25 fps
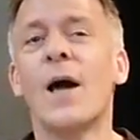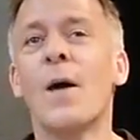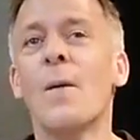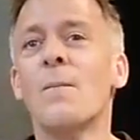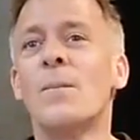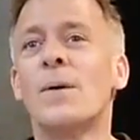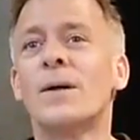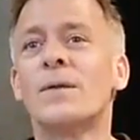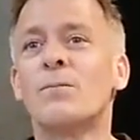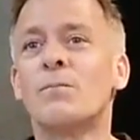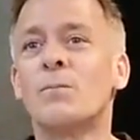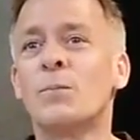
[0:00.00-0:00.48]

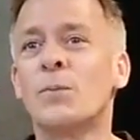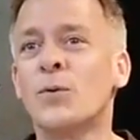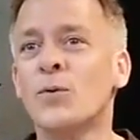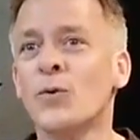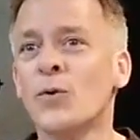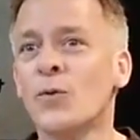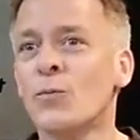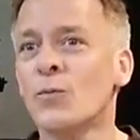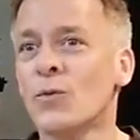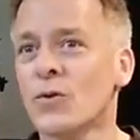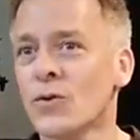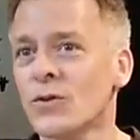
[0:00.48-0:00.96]
But
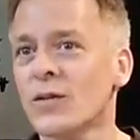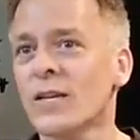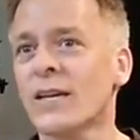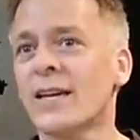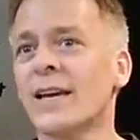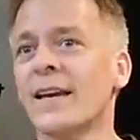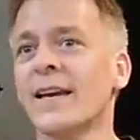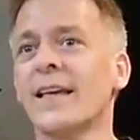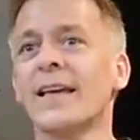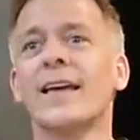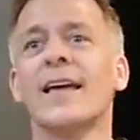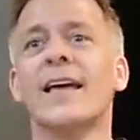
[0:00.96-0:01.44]
pure
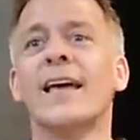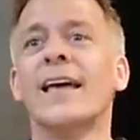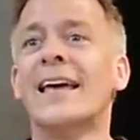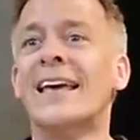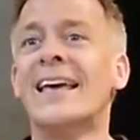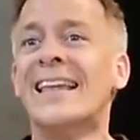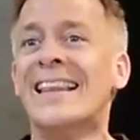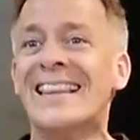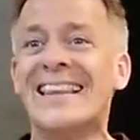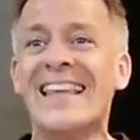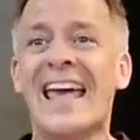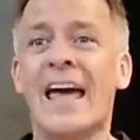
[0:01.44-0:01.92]
musically,
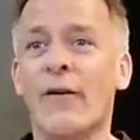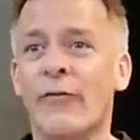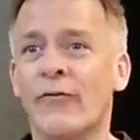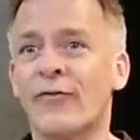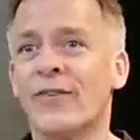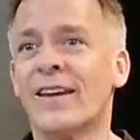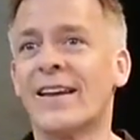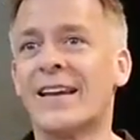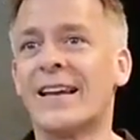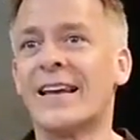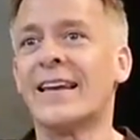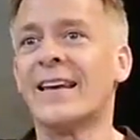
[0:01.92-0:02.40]

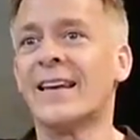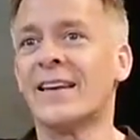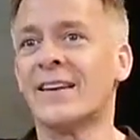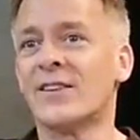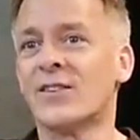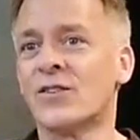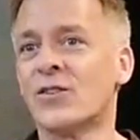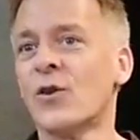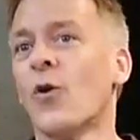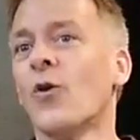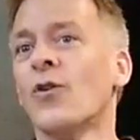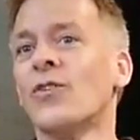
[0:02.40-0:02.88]
definitely
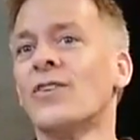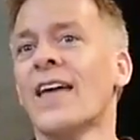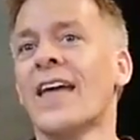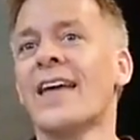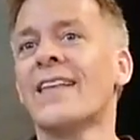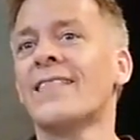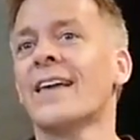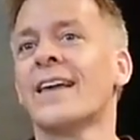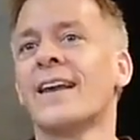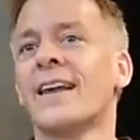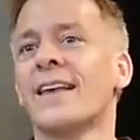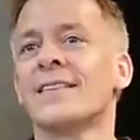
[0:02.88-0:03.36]
don't take
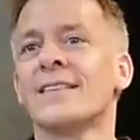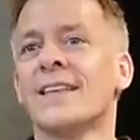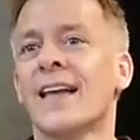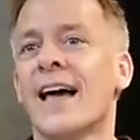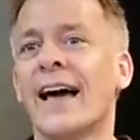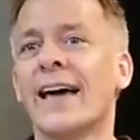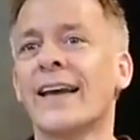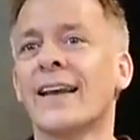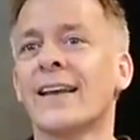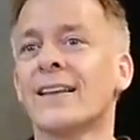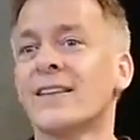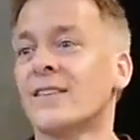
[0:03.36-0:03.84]
that as an
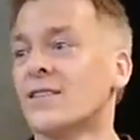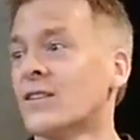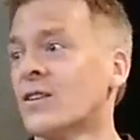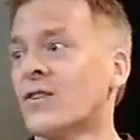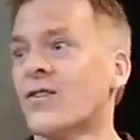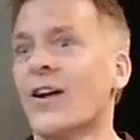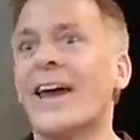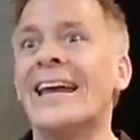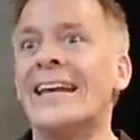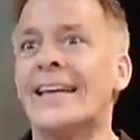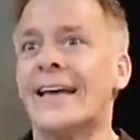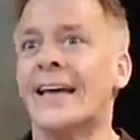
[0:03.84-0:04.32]
idol. It's
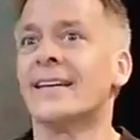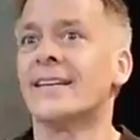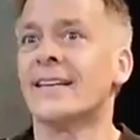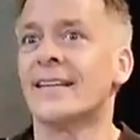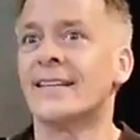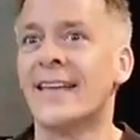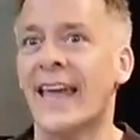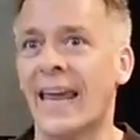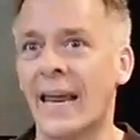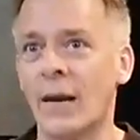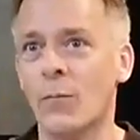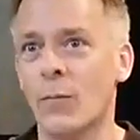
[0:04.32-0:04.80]
great
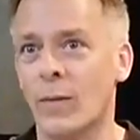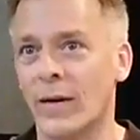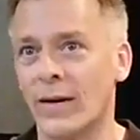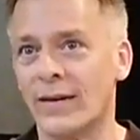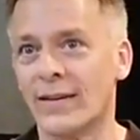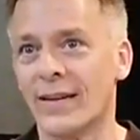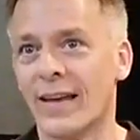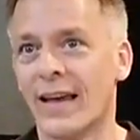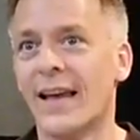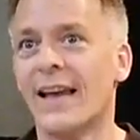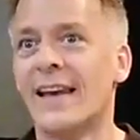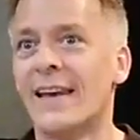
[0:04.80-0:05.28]
entertainment.
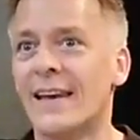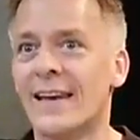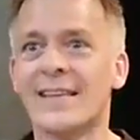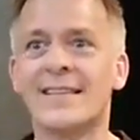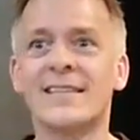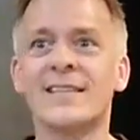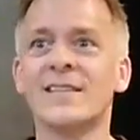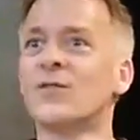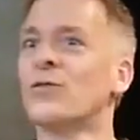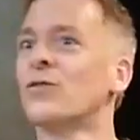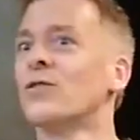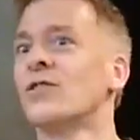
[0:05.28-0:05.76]

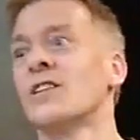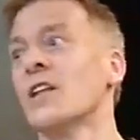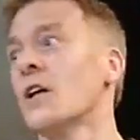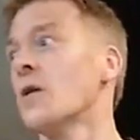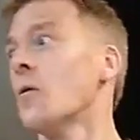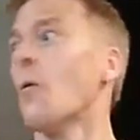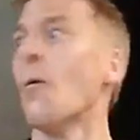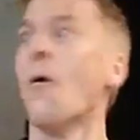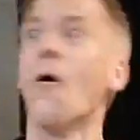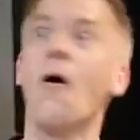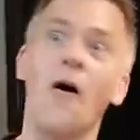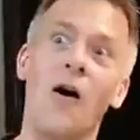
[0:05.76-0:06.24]
Listen to it like,
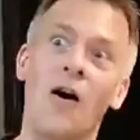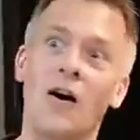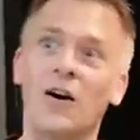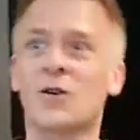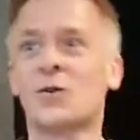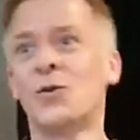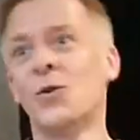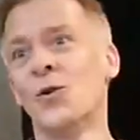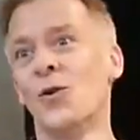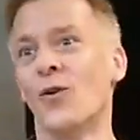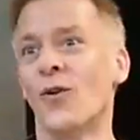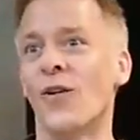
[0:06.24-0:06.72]
whoa,
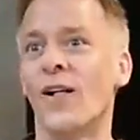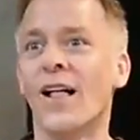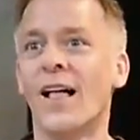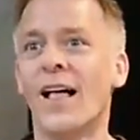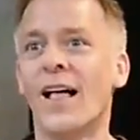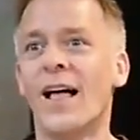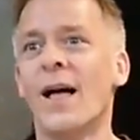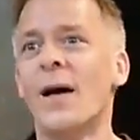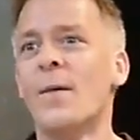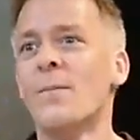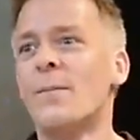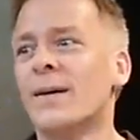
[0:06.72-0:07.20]
cool.
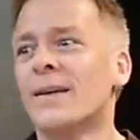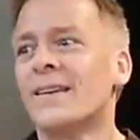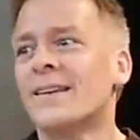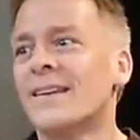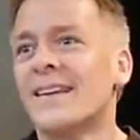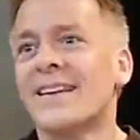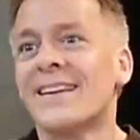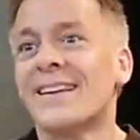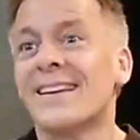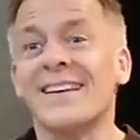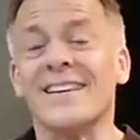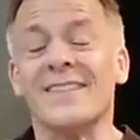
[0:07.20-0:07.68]
But
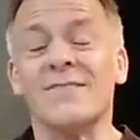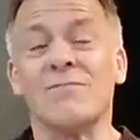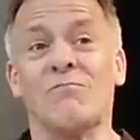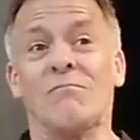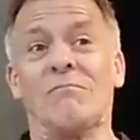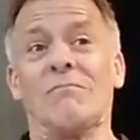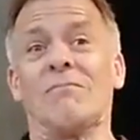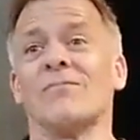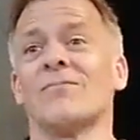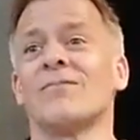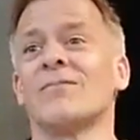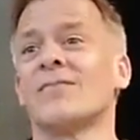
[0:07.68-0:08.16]

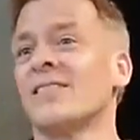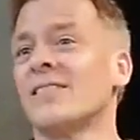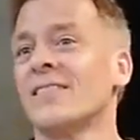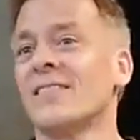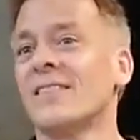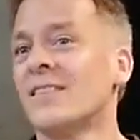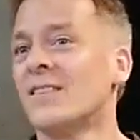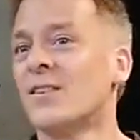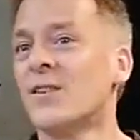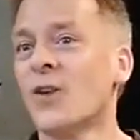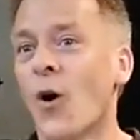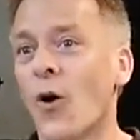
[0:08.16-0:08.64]

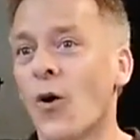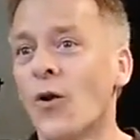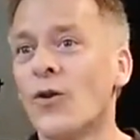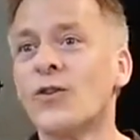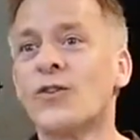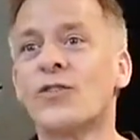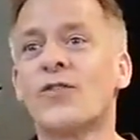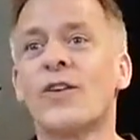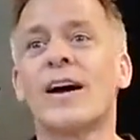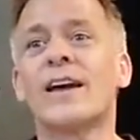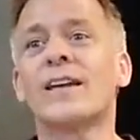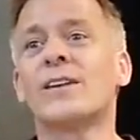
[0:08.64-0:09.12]
don't
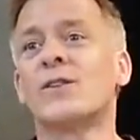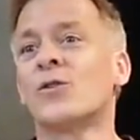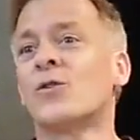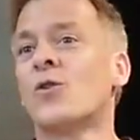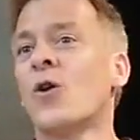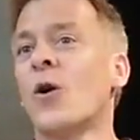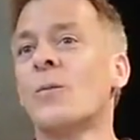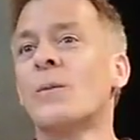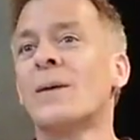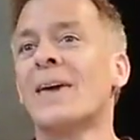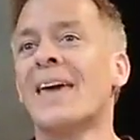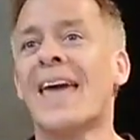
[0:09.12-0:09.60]
try to
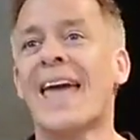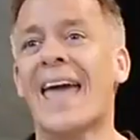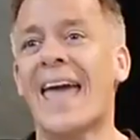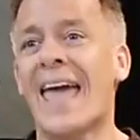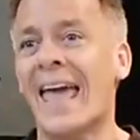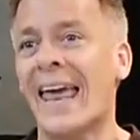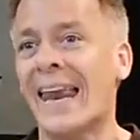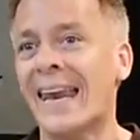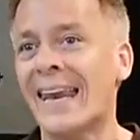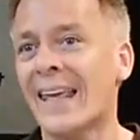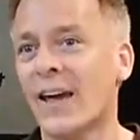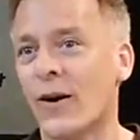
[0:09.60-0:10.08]
copy
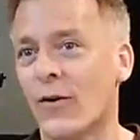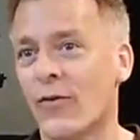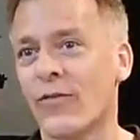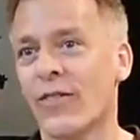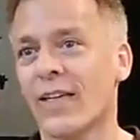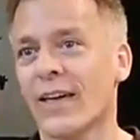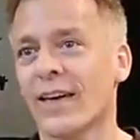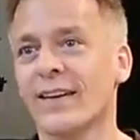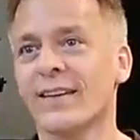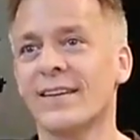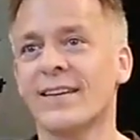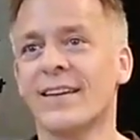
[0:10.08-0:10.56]
any of
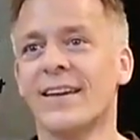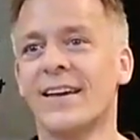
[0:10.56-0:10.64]
that.